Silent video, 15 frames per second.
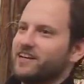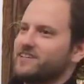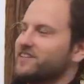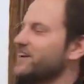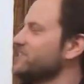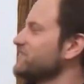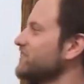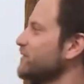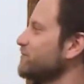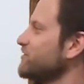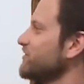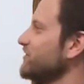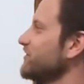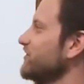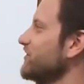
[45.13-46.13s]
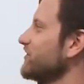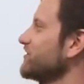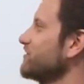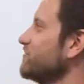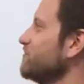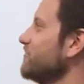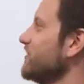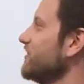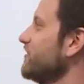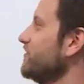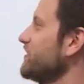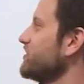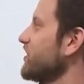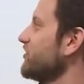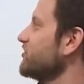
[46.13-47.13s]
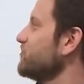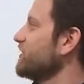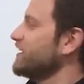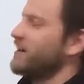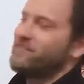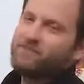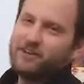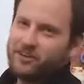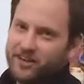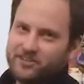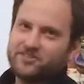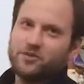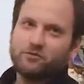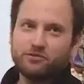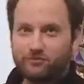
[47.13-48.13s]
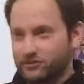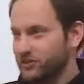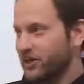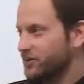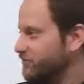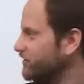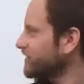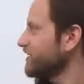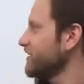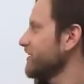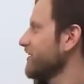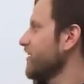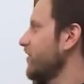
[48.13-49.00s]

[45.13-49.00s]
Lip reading: enticed them to reach out to me, I figured I'd stick with photography.